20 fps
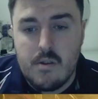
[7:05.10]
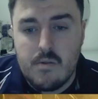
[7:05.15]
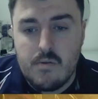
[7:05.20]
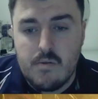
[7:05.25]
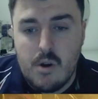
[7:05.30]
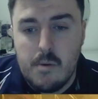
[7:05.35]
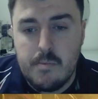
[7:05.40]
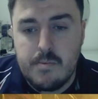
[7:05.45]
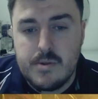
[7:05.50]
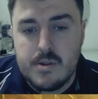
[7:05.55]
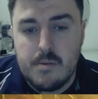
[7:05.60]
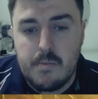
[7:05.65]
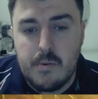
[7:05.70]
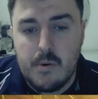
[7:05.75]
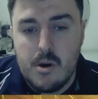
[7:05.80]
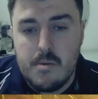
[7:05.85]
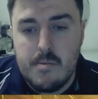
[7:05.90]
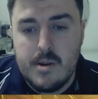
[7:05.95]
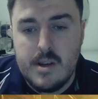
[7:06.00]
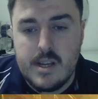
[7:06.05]
Rob's
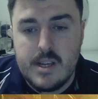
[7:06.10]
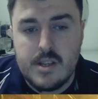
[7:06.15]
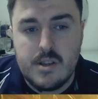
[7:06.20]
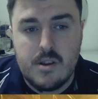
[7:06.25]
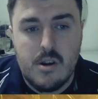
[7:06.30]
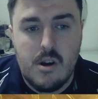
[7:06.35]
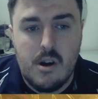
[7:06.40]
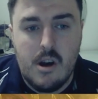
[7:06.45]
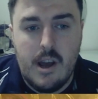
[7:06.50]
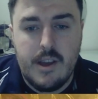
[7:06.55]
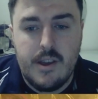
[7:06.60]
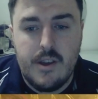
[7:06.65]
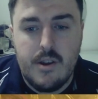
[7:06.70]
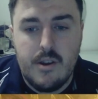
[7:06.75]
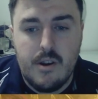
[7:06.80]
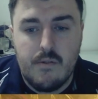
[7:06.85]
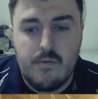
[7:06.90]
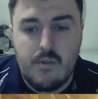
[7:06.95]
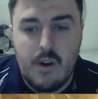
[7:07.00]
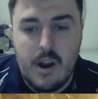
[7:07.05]
deployment, he's got a
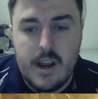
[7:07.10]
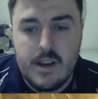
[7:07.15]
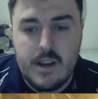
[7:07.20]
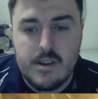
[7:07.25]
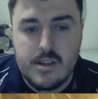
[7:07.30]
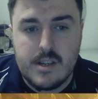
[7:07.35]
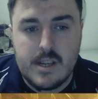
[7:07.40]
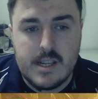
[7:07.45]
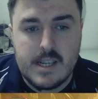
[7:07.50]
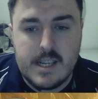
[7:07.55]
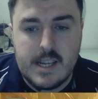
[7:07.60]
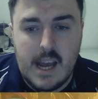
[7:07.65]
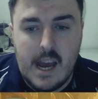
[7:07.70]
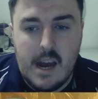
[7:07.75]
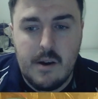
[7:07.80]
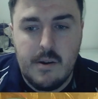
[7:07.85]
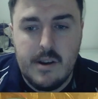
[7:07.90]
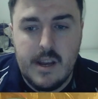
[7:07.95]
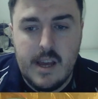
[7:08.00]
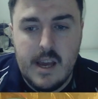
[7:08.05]
unit of rangers that
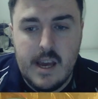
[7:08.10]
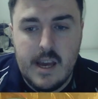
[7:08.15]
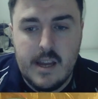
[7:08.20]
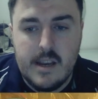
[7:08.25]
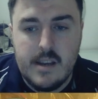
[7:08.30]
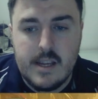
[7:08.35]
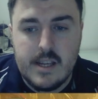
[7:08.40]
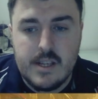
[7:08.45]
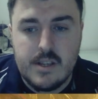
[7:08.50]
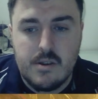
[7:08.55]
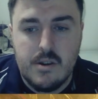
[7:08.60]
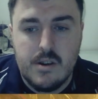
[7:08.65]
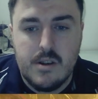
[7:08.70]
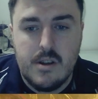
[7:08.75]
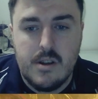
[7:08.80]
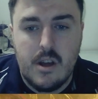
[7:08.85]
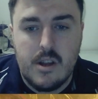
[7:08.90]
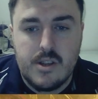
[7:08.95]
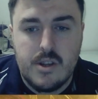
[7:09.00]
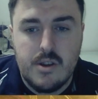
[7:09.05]
scouted in. He's got
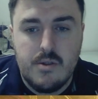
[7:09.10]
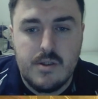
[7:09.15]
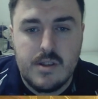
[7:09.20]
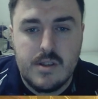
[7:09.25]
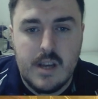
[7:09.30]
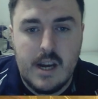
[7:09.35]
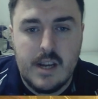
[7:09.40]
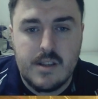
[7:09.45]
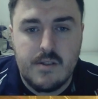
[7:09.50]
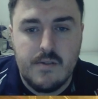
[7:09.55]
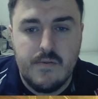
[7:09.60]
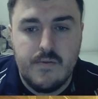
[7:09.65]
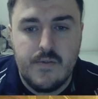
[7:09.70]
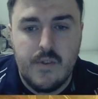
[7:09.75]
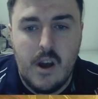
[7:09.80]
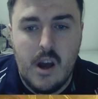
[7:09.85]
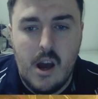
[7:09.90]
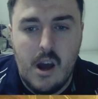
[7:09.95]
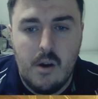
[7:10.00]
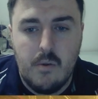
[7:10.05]
2 sets of,
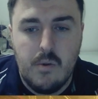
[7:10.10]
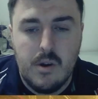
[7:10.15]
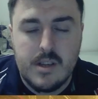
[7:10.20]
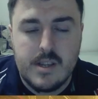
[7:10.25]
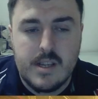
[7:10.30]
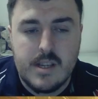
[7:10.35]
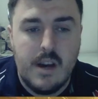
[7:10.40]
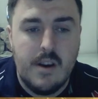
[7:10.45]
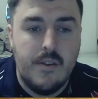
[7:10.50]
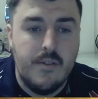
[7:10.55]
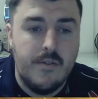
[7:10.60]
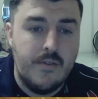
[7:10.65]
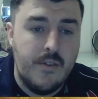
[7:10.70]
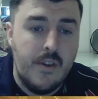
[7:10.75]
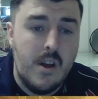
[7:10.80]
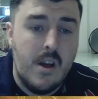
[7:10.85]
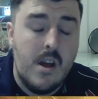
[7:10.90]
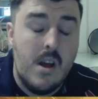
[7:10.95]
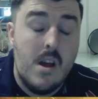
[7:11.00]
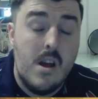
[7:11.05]
1 set of
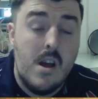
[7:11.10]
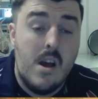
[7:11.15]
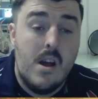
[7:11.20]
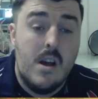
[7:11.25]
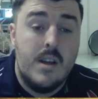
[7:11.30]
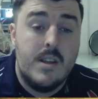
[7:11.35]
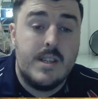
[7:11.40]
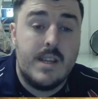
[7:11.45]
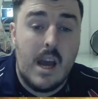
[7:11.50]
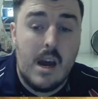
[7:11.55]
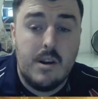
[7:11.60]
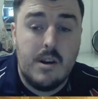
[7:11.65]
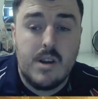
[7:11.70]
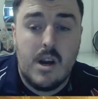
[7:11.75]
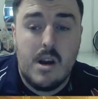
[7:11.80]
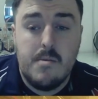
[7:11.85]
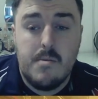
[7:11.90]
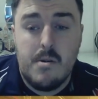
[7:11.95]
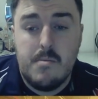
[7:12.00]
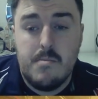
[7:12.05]
scout
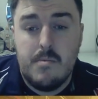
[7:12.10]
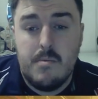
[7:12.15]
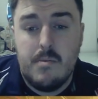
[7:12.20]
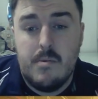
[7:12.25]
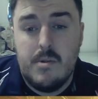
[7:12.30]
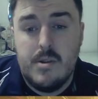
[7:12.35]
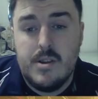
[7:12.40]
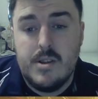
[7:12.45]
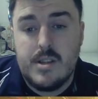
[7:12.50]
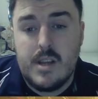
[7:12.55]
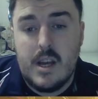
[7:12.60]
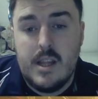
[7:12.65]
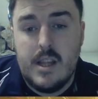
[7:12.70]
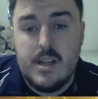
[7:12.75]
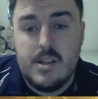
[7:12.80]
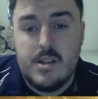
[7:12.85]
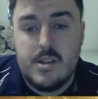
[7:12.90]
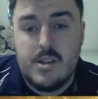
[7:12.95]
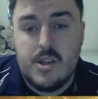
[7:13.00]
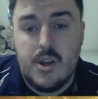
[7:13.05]
gyro bombers, and
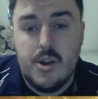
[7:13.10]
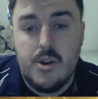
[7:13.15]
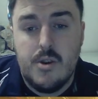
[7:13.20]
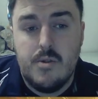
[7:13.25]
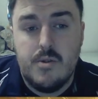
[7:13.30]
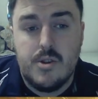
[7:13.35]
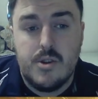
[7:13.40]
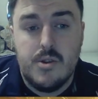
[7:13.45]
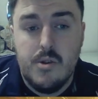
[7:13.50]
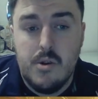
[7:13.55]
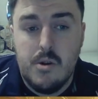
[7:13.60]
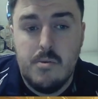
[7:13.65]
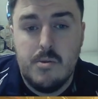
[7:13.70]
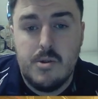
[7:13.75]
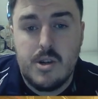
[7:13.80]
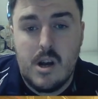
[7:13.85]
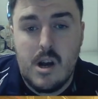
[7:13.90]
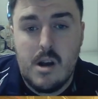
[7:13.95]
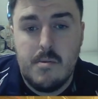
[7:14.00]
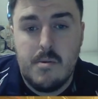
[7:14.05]
then 2 just normal
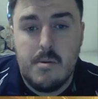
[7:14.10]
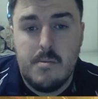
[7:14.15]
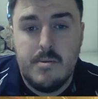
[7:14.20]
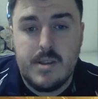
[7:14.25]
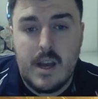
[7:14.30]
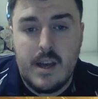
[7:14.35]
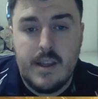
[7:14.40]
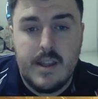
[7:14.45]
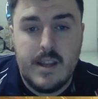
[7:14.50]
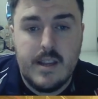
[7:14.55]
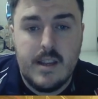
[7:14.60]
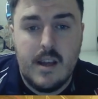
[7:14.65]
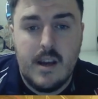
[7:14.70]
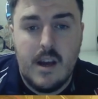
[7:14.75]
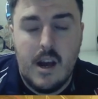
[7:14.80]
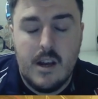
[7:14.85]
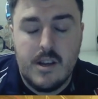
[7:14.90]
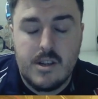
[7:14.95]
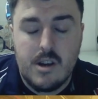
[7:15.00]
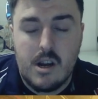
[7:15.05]
gyro bombers, and then
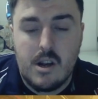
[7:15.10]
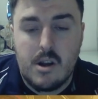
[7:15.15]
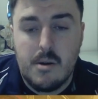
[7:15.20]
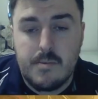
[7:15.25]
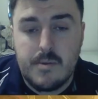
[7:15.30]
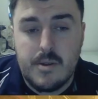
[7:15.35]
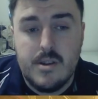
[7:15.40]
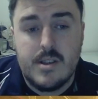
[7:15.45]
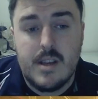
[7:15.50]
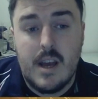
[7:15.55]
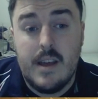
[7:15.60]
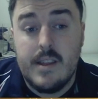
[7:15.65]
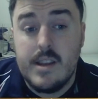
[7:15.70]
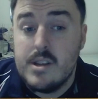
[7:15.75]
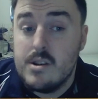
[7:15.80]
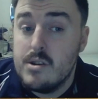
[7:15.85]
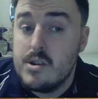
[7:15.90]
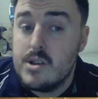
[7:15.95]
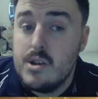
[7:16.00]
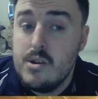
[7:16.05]
gyrocopters, and then he's
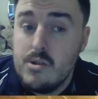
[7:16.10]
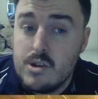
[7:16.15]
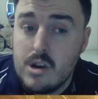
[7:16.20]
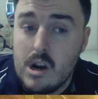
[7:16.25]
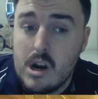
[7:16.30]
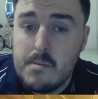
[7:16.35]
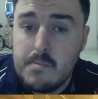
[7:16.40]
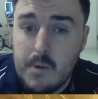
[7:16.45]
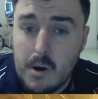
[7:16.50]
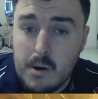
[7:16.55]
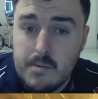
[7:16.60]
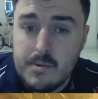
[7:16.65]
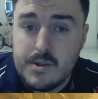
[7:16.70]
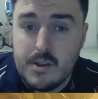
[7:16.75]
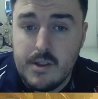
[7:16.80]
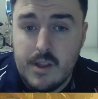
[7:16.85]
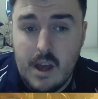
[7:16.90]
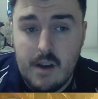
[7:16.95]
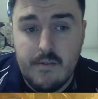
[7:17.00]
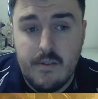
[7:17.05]
got 2 gyro bombers on
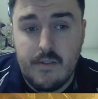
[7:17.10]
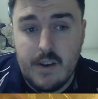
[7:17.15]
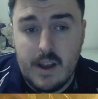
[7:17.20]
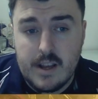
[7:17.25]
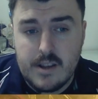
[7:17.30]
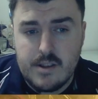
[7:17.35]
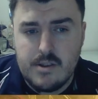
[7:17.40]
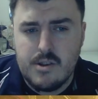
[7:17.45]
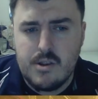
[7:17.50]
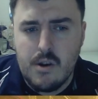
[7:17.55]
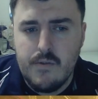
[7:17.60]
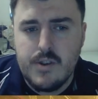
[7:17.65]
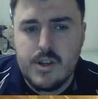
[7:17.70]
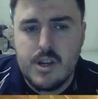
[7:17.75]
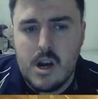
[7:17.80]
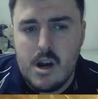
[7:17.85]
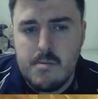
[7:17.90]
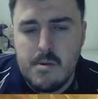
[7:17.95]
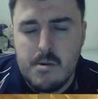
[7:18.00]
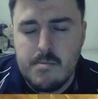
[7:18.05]
the other flank. So he's gone for
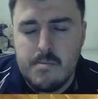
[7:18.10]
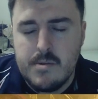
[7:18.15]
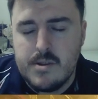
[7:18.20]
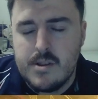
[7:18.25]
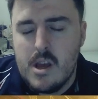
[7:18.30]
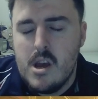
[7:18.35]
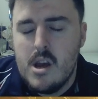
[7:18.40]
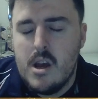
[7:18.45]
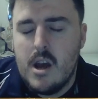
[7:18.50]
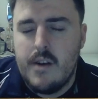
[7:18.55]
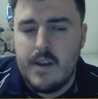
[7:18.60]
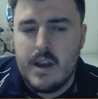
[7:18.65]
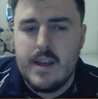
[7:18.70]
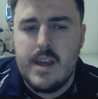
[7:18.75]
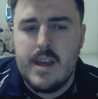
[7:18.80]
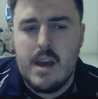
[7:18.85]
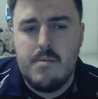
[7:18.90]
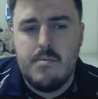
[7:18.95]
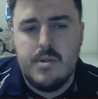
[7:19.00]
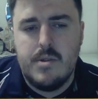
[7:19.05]
gyro bombers. I think at
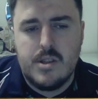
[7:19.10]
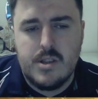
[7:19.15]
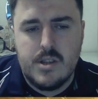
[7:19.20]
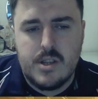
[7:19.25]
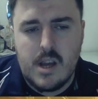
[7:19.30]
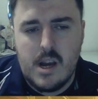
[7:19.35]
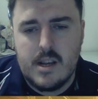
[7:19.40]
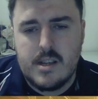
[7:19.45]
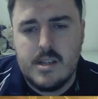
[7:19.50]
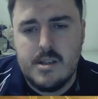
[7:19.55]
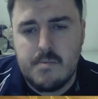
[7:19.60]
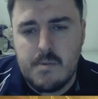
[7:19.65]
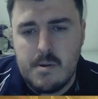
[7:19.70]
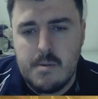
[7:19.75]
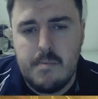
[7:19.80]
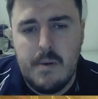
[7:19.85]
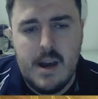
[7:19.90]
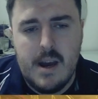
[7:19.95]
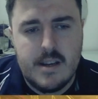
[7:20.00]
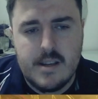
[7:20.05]
the end we discussed it's probably
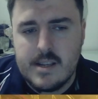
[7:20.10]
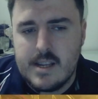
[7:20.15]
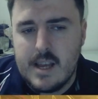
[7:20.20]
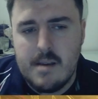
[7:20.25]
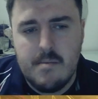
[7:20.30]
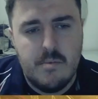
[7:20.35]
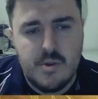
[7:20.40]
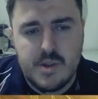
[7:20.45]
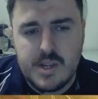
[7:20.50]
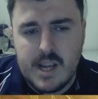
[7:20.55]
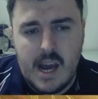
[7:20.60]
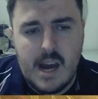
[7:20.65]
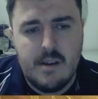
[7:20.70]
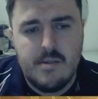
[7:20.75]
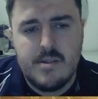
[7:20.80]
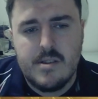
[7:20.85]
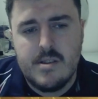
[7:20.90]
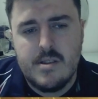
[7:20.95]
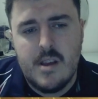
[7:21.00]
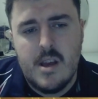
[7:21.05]
better just getting more
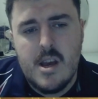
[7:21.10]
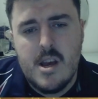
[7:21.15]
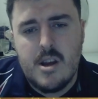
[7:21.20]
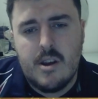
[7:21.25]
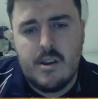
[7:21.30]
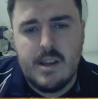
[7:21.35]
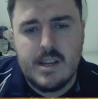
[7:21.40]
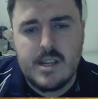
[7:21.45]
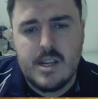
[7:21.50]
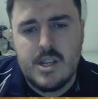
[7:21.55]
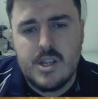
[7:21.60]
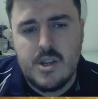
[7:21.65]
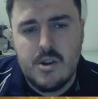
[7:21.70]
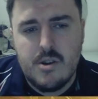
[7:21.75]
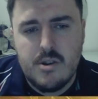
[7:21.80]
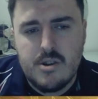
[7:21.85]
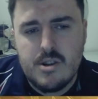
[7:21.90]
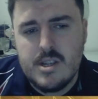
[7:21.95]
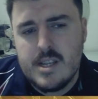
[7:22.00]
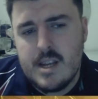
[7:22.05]
scouts, because that's like
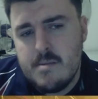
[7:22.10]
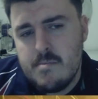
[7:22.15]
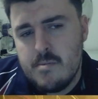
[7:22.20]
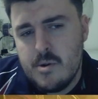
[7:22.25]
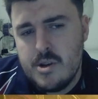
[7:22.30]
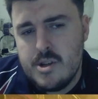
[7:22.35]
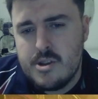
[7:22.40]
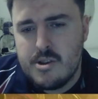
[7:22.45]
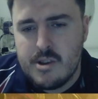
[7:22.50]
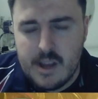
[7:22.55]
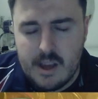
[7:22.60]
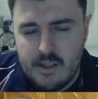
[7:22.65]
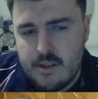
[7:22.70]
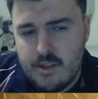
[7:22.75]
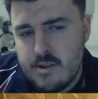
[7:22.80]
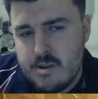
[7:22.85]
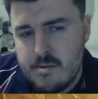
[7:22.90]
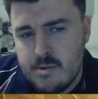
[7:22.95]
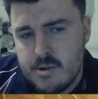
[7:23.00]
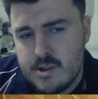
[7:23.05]
210 points. You can get
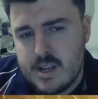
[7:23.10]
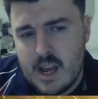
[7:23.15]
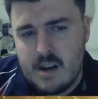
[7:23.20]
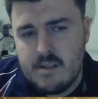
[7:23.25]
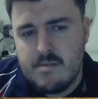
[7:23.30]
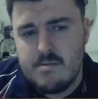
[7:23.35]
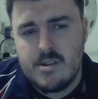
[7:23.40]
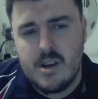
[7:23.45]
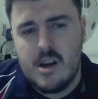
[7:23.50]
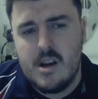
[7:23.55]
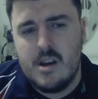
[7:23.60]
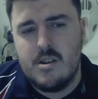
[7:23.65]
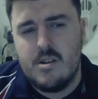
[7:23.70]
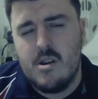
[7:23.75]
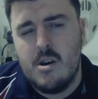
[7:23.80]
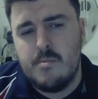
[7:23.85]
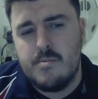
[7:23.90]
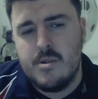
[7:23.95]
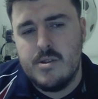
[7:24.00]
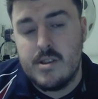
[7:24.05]
3 more scout
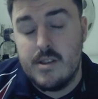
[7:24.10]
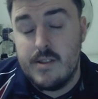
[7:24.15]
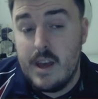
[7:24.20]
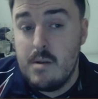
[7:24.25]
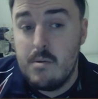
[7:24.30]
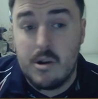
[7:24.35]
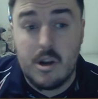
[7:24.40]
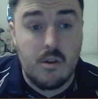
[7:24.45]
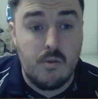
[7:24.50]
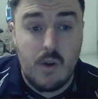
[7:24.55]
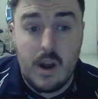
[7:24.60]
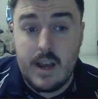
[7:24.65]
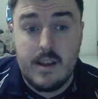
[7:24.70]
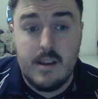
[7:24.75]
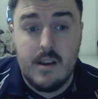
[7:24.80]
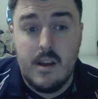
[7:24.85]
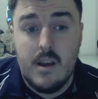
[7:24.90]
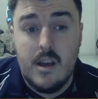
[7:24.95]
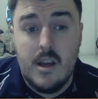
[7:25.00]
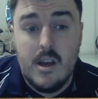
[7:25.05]
gyrocopters, and they were great
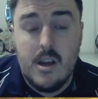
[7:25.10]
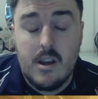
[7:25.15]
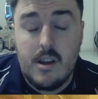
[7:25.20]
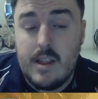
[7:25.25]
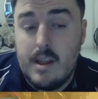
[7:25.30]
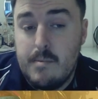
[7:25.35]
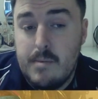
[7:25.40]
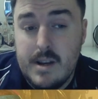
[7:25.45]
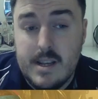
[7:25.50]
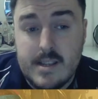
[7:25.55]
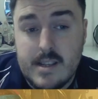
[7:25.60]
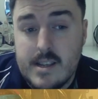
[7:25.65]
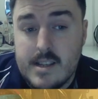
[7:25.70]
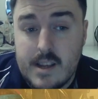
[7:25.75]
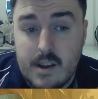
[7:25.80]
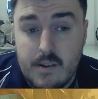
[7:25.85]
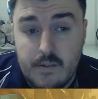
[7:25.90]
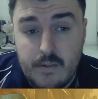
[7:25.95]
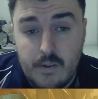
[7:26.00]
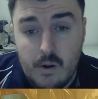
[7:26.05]
because they're ballistic
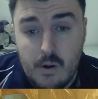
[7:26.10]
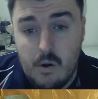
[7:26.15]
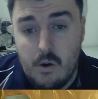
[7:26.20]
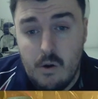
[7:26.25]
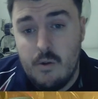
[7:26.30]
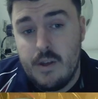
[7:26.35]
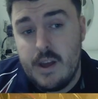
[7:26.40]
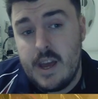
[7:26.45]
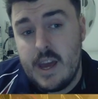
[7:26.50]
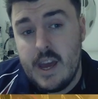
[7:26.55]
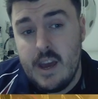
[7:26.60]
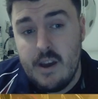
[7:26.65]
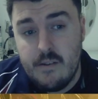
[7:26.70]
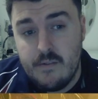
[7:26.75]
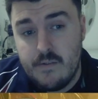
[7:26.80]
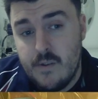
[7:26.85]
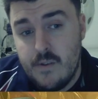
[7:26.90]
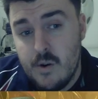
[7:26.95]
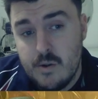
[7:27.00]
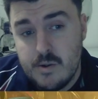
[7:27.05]
skill 4. They hit on
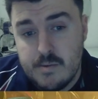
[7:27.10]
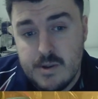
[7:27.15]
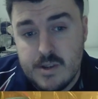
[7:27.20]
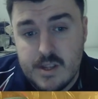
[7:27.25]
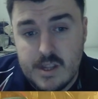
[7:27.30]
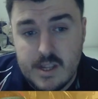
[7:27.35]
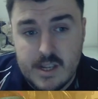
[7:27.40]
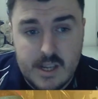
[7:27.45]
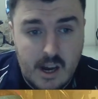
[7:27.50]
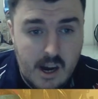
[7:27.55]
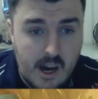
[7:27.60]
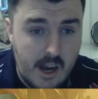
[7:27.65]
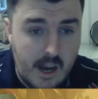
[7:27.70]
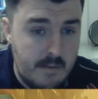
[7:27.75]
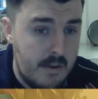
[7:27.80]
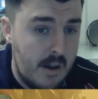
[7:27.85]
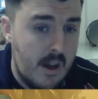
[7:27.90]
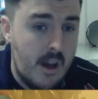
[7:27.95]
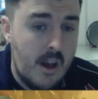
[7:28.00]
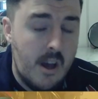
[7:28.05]
4s most of the time.
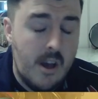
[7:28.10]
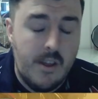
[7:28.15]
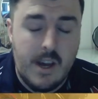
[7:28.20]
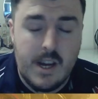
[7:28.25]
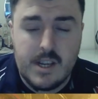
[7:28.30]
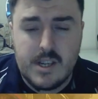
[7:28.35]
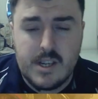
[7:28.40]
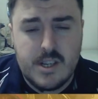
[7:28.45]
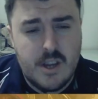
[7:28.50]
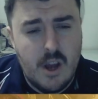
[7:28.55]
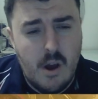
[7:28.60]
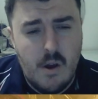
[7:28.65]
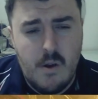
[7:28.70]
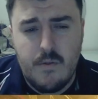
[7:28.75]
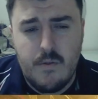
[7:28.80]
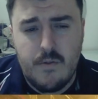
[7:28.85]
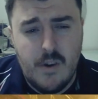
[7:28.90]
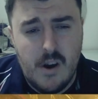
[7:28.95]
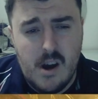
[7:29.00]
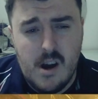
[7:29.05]
They're so
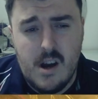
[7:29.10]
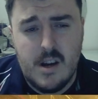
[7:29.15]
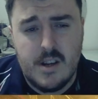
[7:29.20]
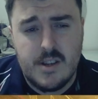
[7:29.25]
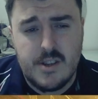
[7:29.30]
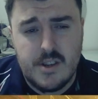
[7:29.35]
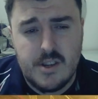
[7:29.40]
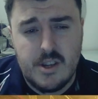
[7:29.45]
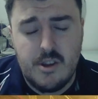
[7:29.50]
fast.